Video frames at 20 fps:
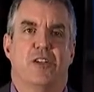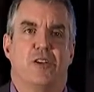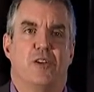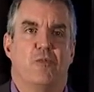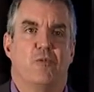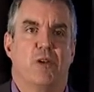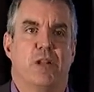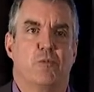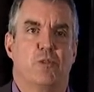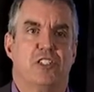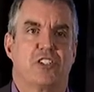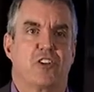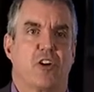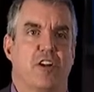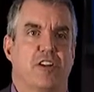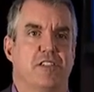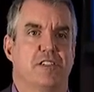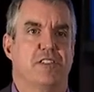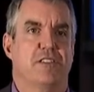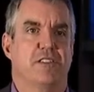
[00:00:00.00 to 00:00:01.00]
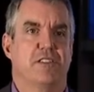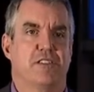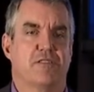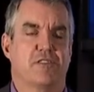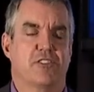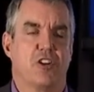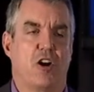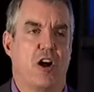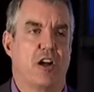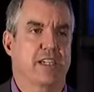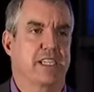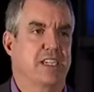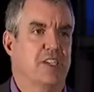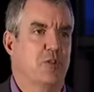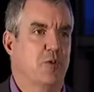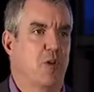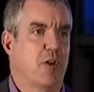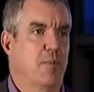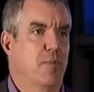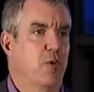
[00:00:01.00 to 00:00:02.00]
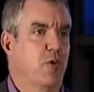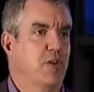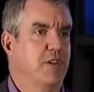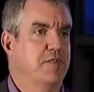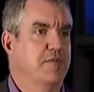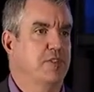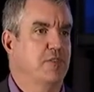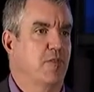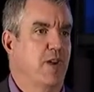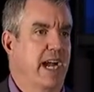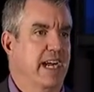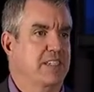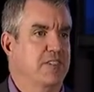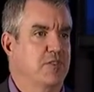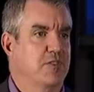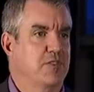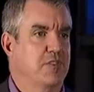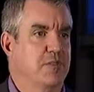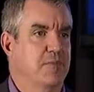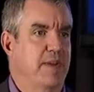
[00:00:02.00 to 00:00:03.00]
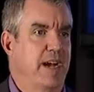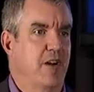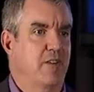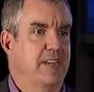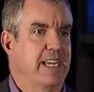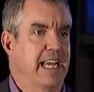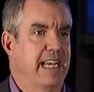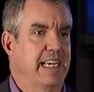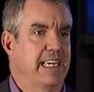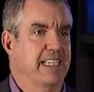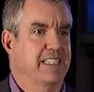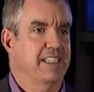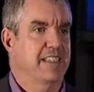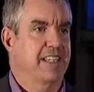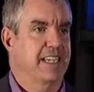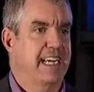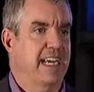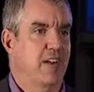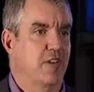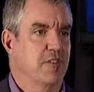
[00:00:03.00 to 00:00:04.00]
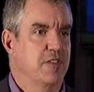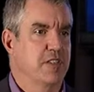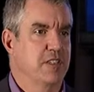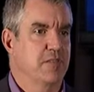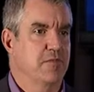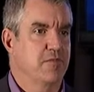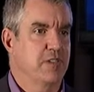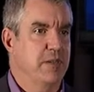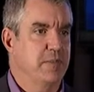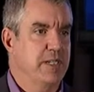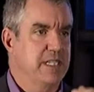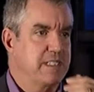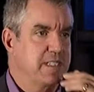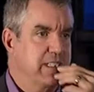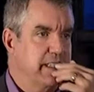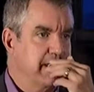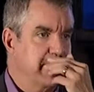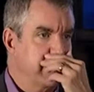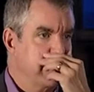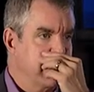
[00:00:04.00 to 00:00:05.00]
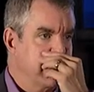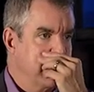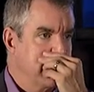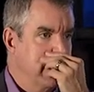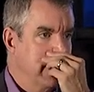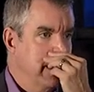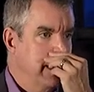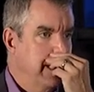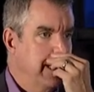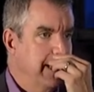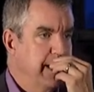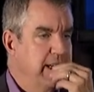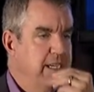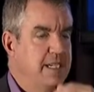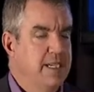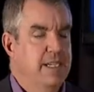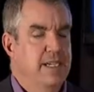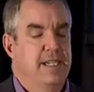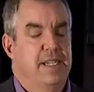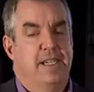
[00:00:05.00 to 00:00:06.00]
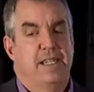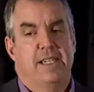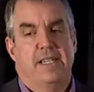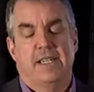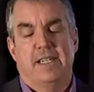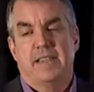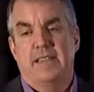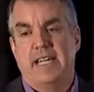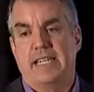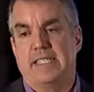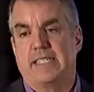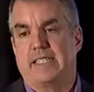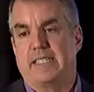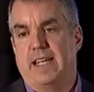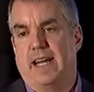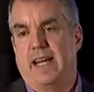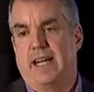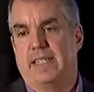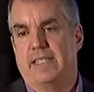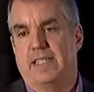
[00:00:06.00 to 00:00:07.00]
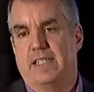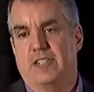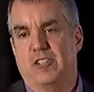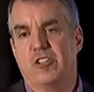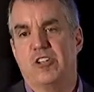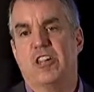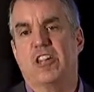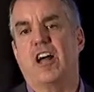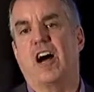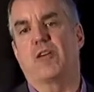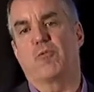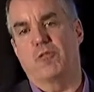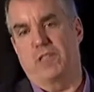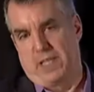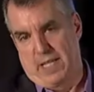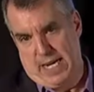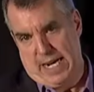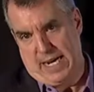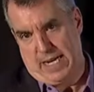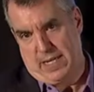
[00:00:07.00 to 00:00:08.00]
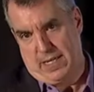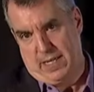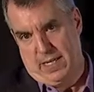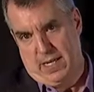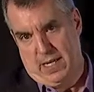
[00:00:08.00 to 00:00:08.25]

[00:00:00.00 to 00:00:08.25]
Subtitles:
When we started talking to our board of directors about getting into the care delivery business, they said, good luck with that,